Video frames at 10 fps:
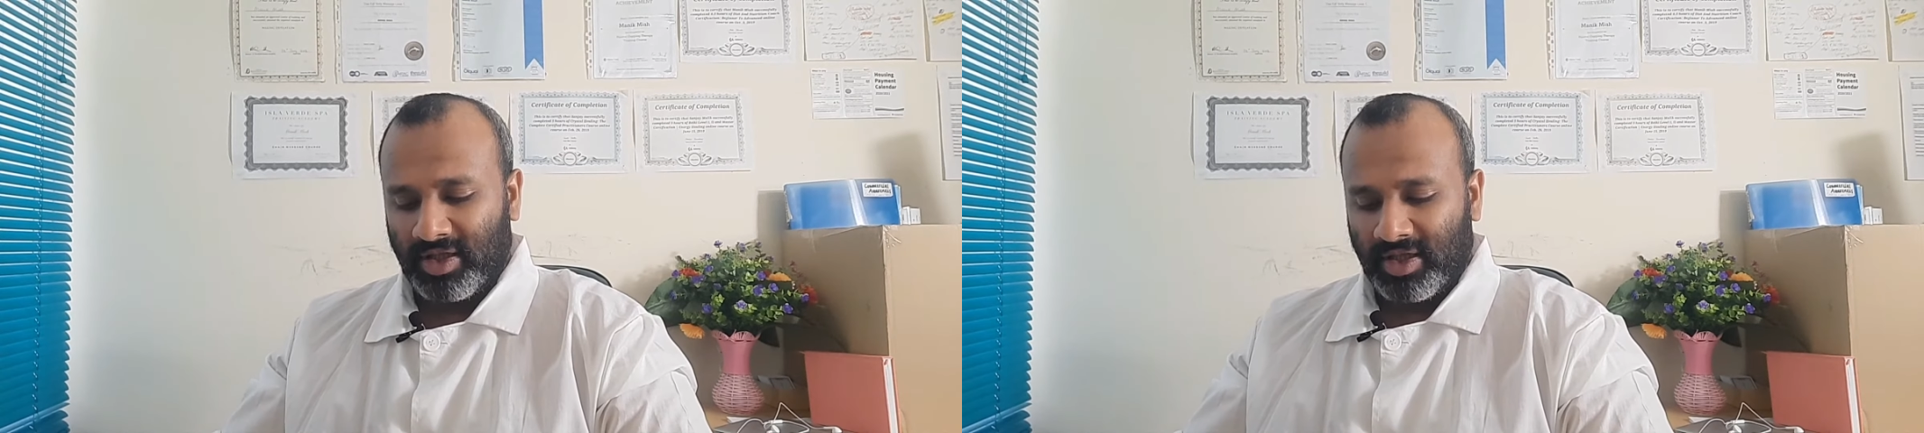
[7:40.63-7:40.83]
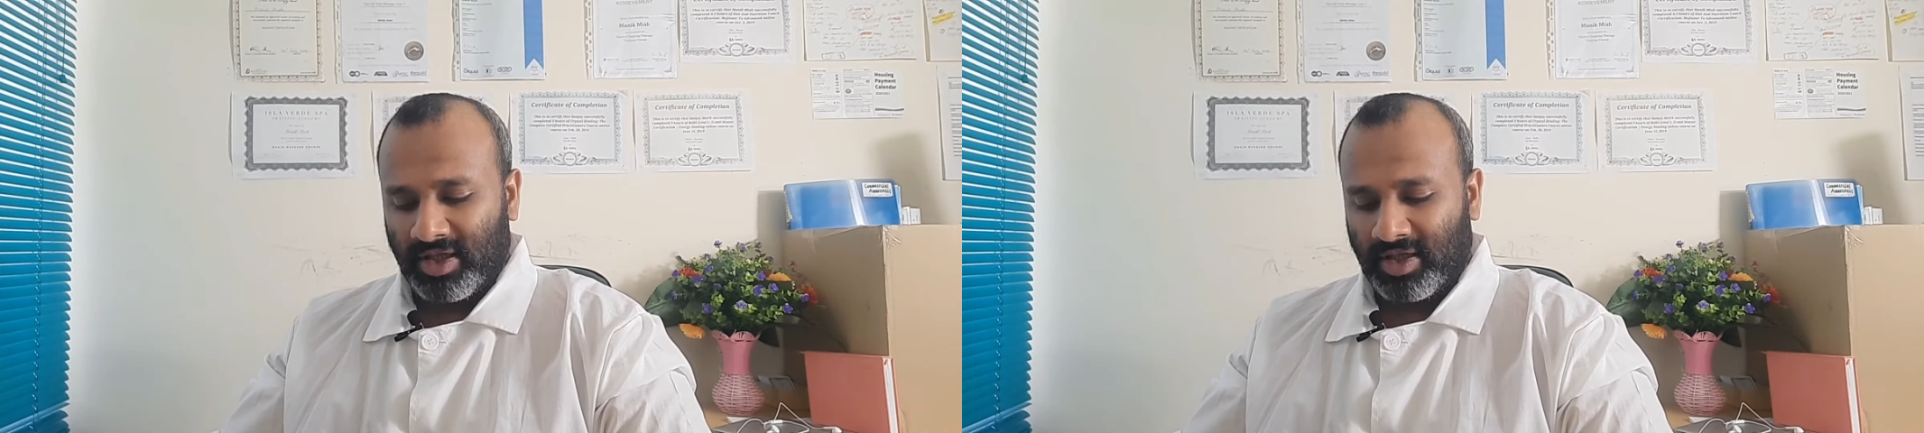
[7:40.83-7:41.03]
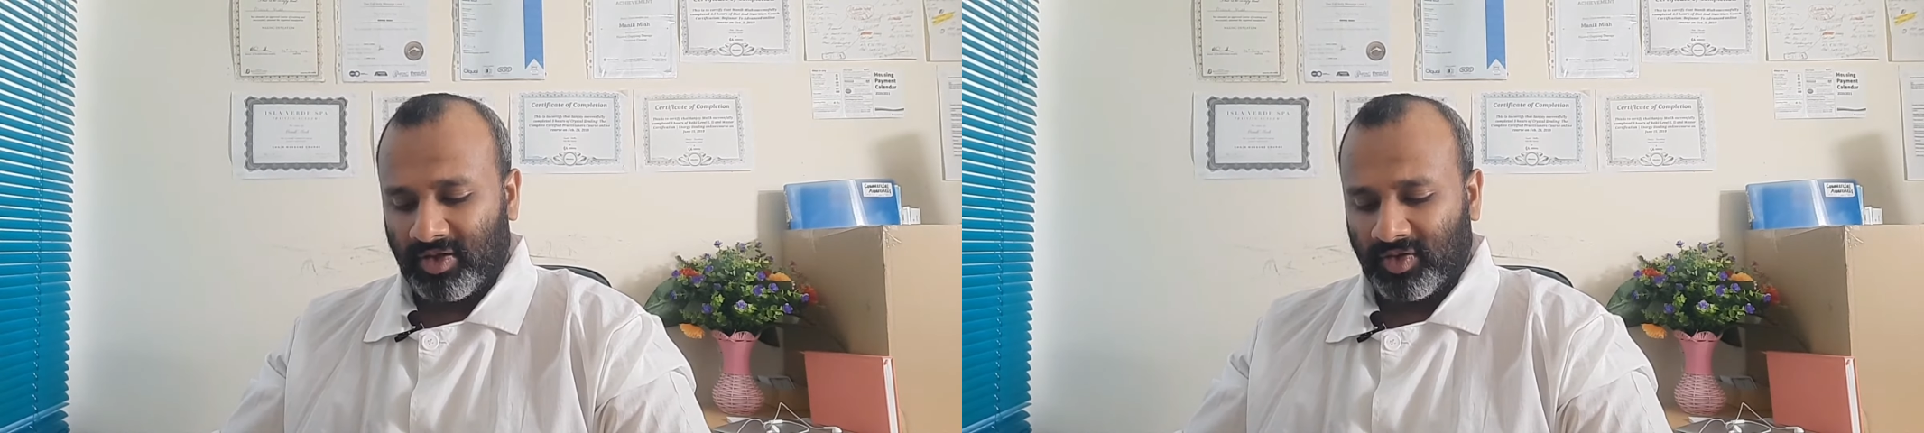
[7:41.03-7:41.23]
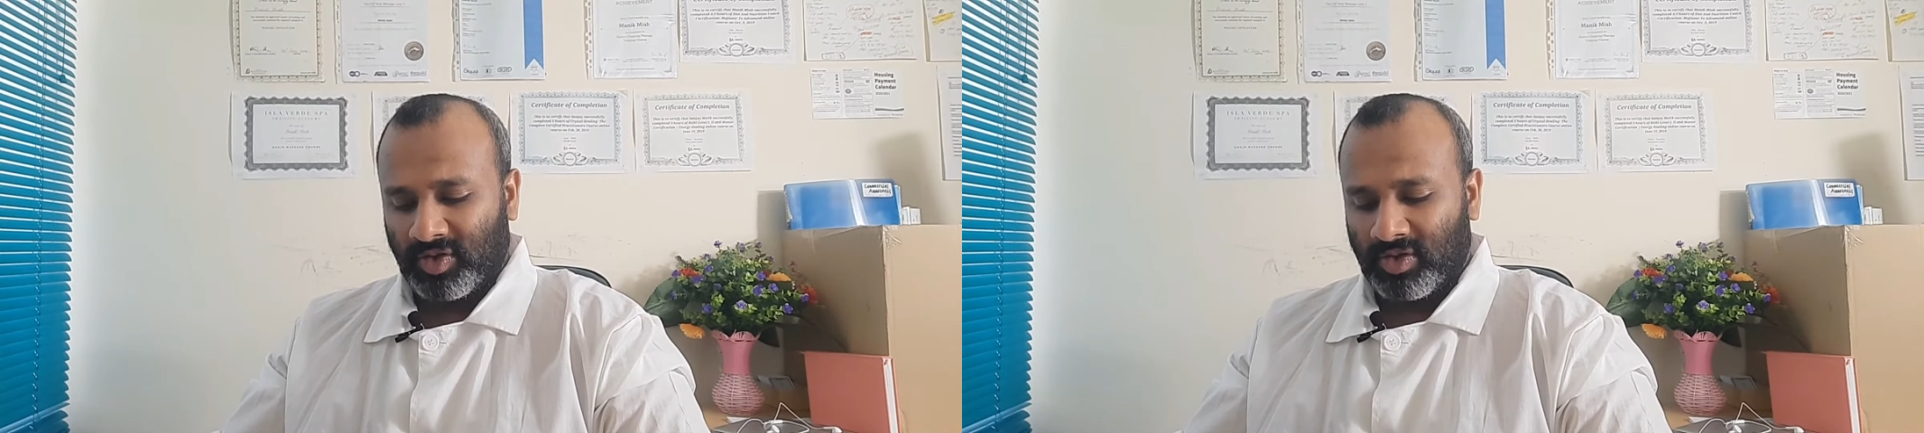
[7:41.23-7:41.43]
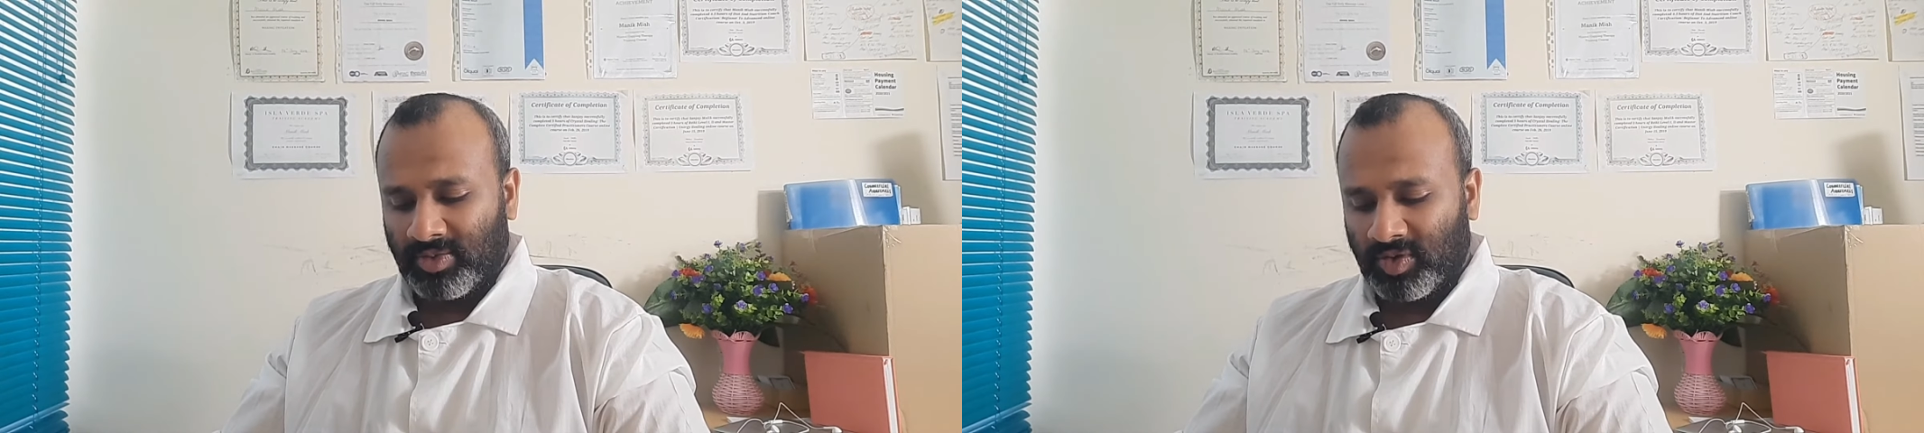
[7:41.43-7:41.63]
It can
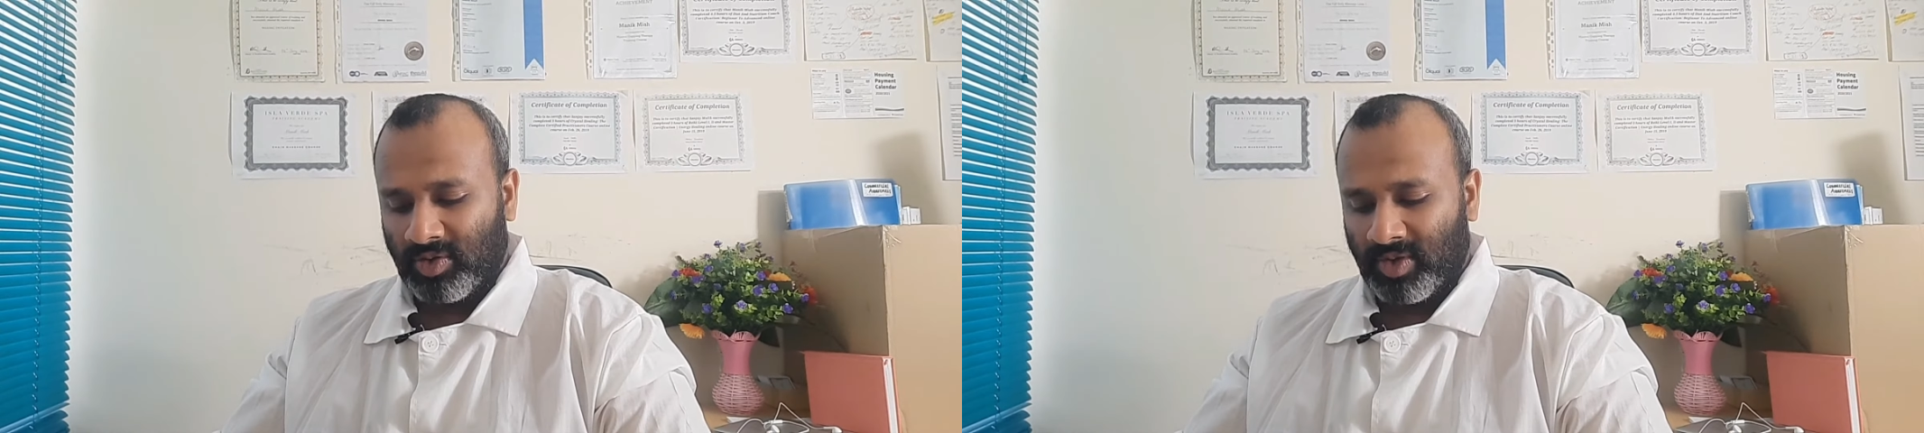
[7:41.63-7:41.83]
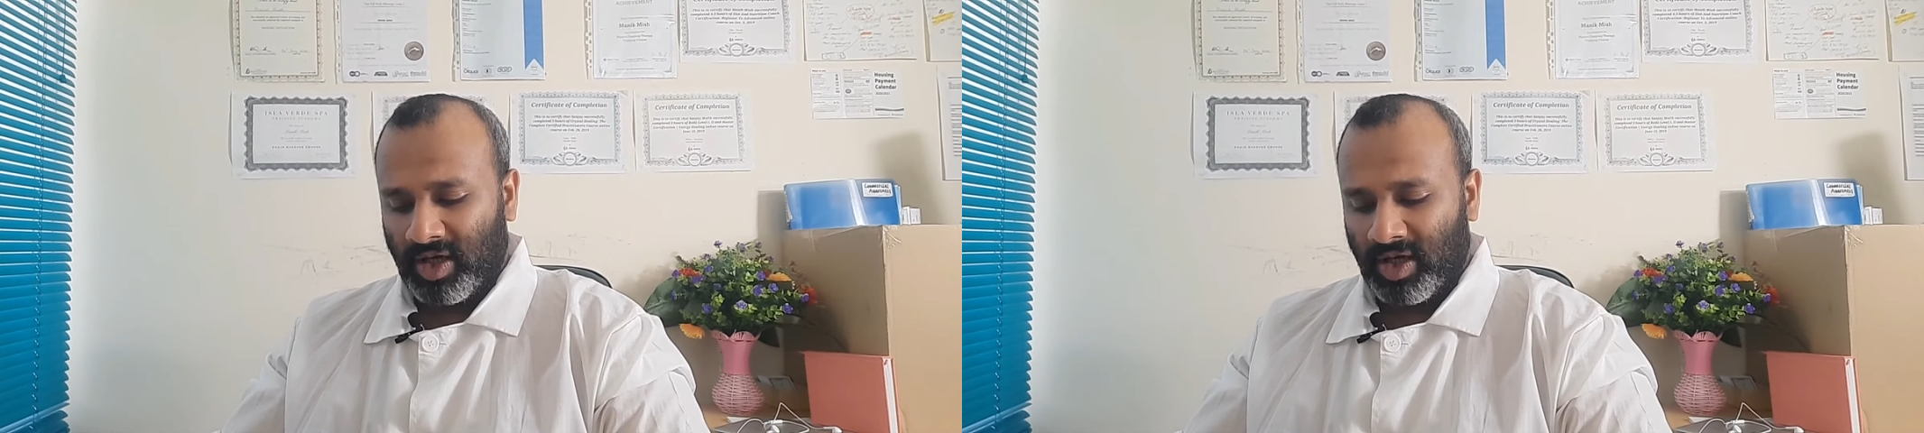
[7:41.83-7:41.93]
also absorb